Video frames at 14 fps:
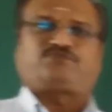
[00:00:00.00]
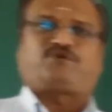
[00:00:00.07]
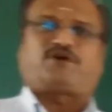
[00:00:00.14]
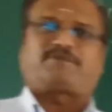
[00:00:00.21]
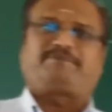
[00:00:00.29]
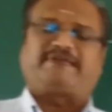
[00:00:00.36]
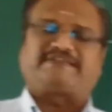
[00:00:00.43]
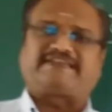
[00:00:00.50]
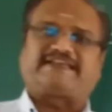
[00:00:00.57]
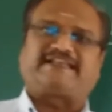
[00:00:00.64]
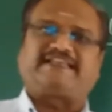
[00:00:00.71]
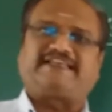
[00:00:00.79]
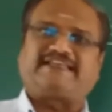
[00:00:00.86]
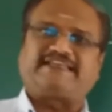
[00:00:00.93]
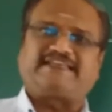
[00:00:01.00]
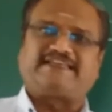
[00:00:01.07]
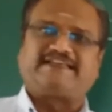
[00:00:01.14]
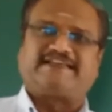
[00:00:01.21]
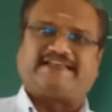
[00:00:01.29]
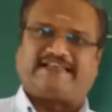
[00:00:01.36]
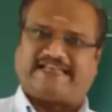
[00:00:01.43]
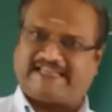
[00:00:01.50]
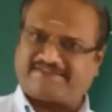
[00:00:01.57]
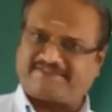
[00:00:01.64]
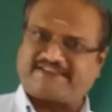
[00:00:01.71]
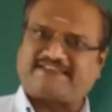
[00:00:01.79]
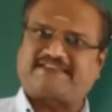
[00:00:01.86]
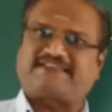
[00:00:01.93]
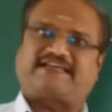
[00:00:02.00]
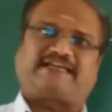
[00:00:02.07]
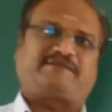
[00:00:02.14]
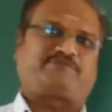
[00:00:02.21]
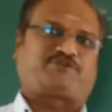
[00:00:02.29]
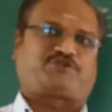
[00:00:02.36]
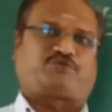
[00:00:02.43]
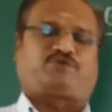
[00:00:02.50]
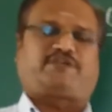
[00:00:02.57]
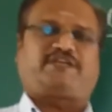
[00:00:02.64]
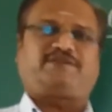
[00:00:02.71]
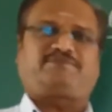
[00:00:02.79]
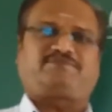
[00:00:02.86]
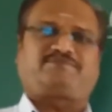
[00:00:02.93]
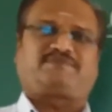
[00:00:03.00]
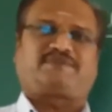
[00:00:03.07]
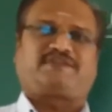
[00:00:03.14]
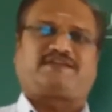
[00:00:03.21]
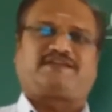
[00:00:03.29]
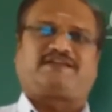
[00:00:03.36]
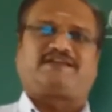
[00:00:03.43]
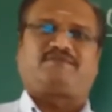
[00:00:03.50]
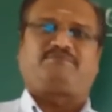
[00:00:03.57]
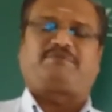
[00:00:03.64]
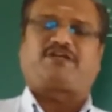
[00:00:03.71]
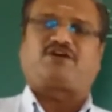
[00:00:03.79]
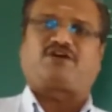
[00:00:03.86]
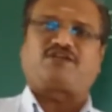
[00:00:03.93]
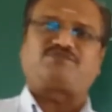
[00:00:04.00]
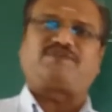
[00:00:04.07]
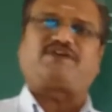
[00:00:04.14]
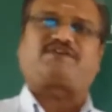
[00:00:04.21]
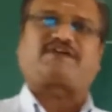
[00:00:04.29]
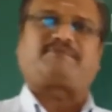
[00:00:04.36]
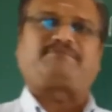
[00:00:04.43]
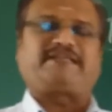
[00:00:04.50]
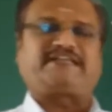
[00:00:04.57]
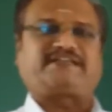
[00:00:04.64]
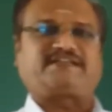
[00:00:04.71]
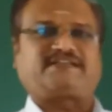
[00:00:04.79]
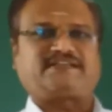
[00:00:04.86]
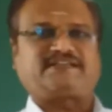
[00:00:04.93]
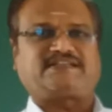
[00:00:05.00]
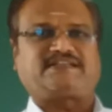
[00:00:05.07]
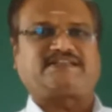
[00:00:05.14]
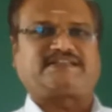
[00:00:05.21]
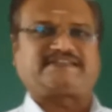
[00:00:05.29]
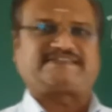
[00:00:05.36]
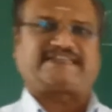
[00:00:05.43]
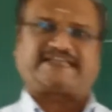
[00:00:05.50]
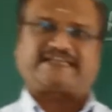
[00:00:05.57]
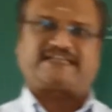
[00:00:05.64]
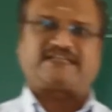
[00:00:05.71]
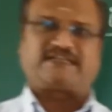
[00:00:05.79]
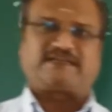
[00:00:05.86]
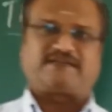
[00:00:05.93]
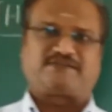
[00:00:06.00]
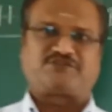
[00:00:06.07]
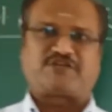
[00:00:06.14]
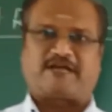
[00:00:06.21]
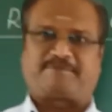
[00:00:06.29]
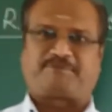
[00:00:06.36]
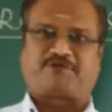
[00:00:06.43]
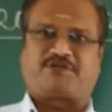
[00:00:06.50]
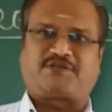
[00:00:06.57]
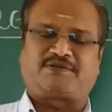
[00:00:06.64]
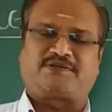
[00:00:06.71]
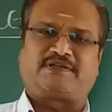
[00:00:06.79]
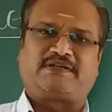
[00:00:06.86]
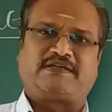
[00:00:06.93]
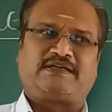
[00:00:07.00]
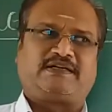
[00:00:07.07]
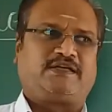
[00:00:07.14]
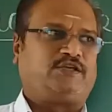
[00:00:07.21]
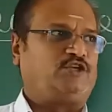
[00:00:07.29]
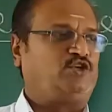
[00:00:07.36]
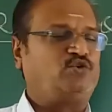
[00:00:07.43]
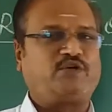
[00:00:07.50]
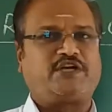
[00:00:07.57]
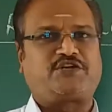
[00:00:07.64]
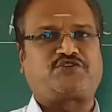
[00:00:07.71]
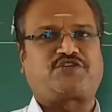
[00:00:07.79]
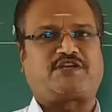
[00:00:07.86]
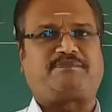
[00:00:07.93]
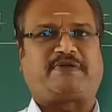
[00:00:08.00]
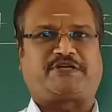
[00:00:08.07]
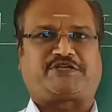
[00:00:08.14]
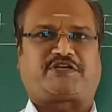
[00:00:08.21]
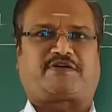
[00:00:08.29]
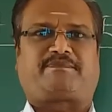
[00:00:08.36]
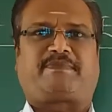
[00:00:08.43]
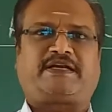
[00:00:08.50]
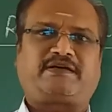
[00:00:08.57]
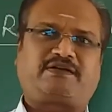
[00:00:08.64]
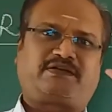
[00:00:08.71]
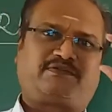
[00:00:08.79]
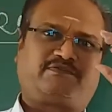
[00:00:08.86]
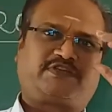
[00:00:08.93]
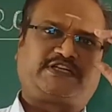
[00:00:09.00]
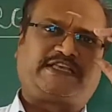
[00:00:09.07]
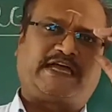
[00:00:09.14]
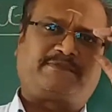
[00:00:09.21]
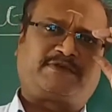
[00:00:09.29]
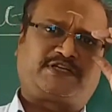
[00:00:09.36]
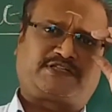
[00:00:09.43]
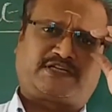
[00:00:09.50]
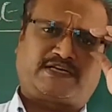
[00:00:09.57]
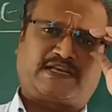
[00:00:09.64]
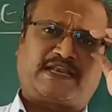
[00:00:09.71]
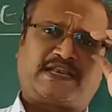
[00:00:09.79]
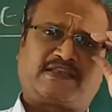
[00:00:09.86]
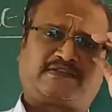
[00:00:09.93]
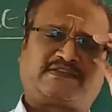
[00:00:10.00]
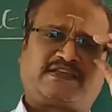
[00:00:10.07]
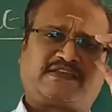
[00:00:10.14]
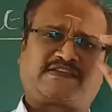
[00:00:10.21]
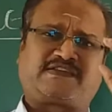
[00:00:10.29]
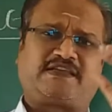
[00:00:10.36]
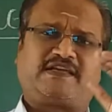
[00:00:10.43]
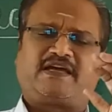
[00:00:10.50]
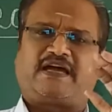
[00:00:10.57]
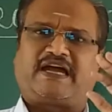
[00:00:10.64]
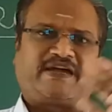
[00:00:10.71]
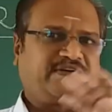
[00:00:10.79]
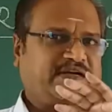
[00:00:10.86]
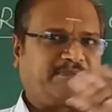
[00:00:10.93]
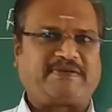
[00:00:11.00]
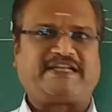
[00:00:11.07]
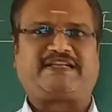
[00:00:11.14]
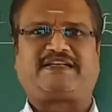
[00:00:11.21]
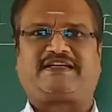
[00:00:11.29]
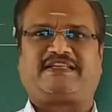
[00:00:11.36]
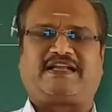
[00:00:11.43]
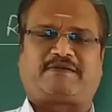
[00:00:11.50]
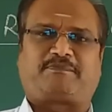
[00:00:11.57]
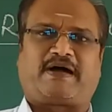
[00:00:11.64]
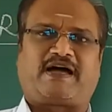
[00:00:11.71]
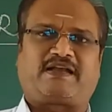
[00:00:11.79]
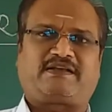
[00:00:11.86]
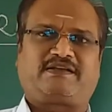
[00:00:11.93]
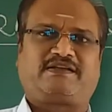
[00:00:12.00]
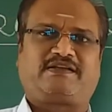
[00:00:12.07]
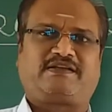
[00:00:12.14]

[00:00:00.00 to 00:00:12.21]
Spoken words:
for basically 11th I am shooting because we have completed the second chapter, units and measurement, with the dimensional analysis. I have completed that part